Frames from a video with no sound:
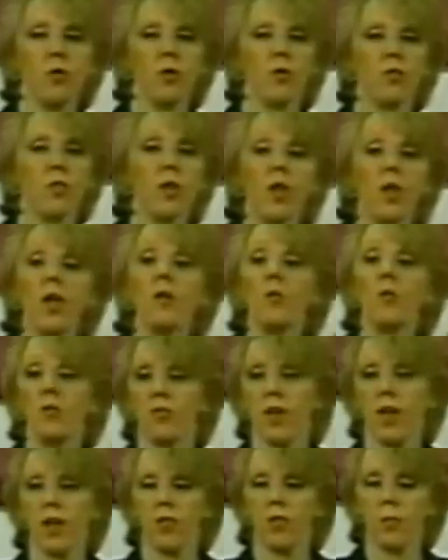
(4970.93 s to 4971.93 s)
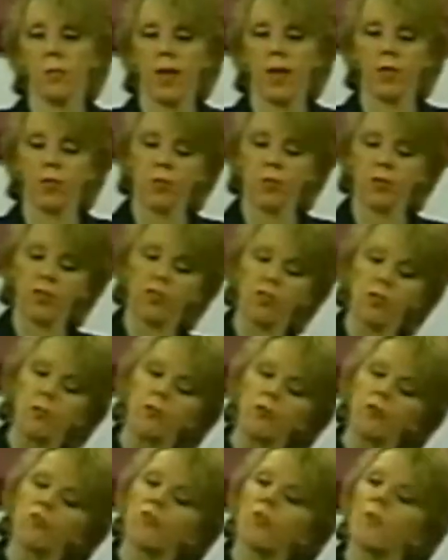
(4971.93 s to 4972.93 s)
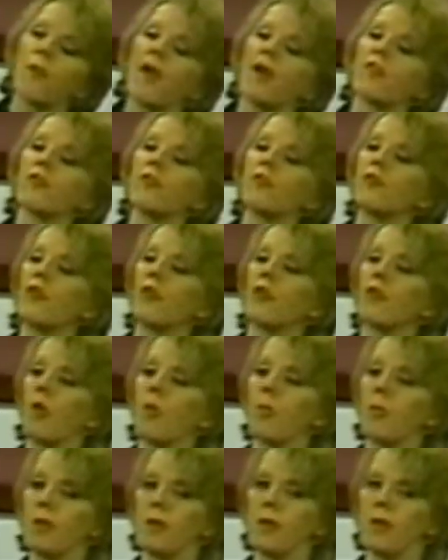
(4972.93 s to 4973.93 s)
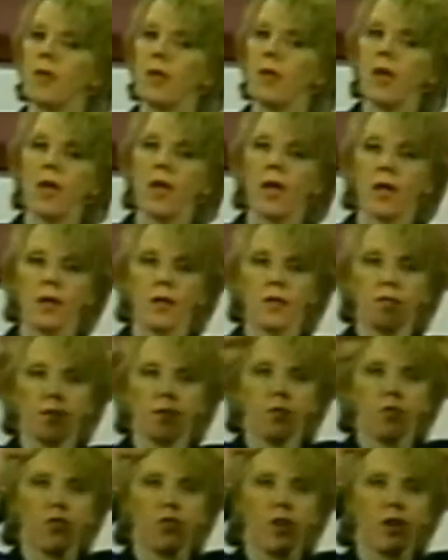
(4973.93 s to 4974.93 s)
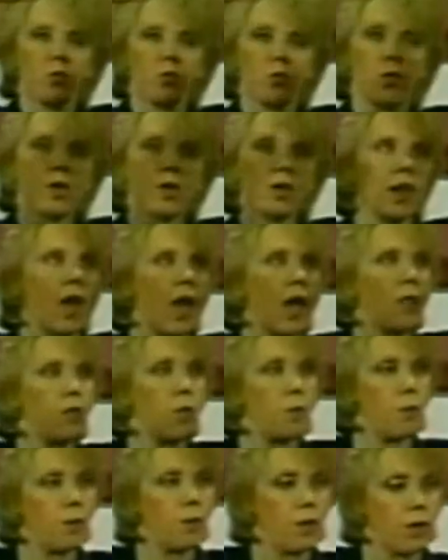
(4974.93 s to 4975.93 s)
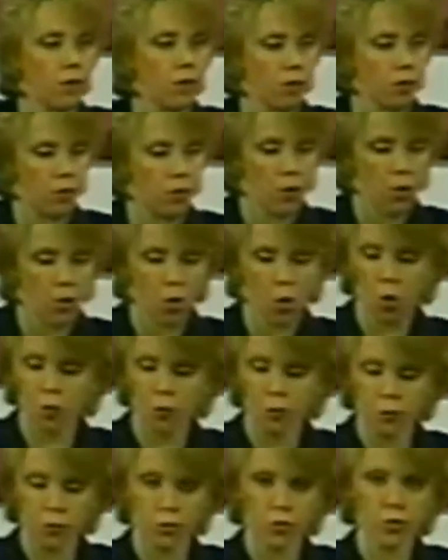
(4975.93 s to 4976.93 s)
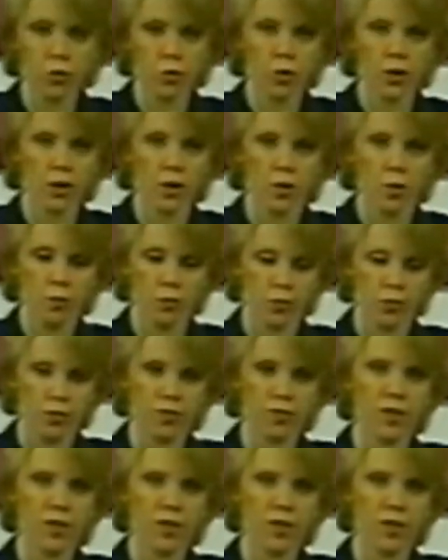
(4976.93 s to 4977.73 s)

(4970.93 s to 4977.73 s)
door. The light was on in the bathroom. He says he pushed the bathroom door open, and he said she had written on the mirror over the toy over the